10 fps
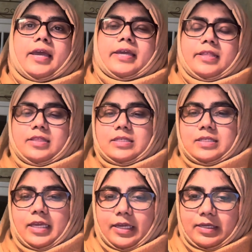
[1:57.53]
In this
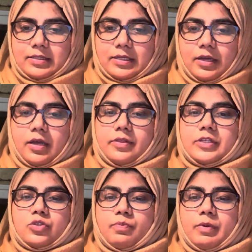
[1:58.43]
case, the
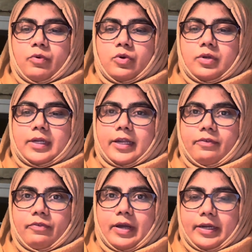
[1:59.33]
Supreme Court
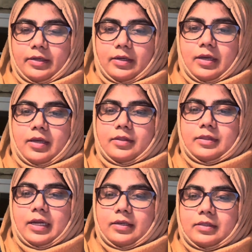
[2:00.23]
clarified
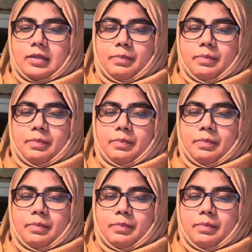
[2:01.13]
that the